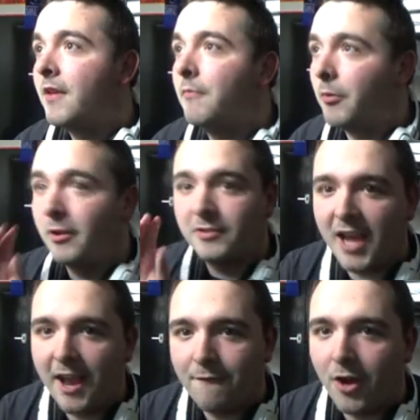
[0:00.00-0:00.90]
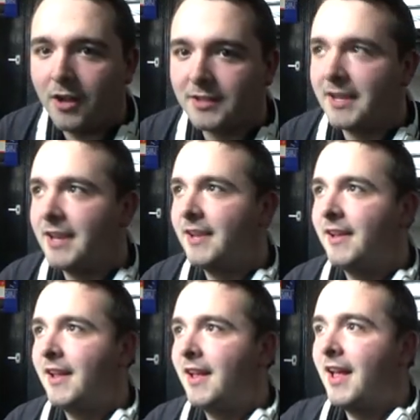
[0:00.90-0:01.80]
but we'll take Vardy
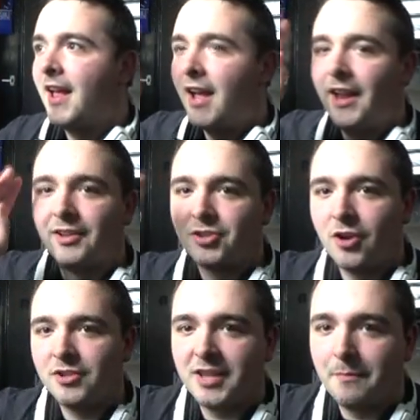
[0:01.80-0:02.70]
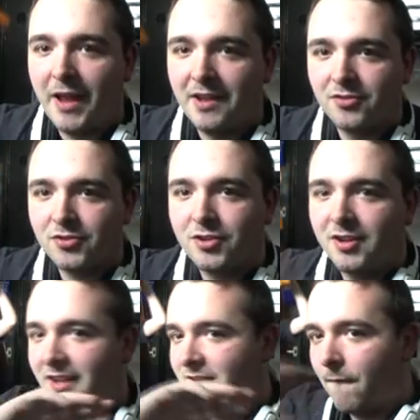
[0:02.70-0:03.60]
and let's go to the bench.
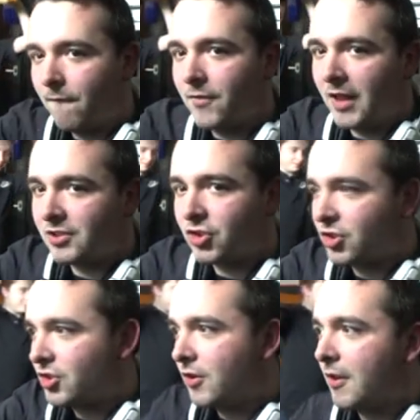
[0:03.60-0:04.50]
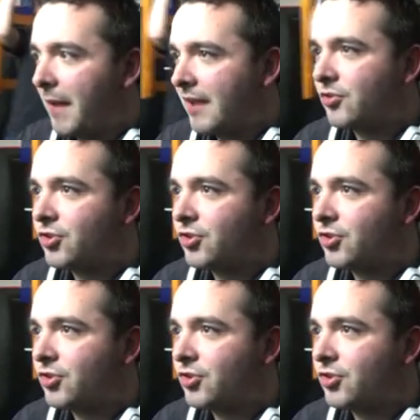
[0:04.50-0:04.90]
Let's just do the bench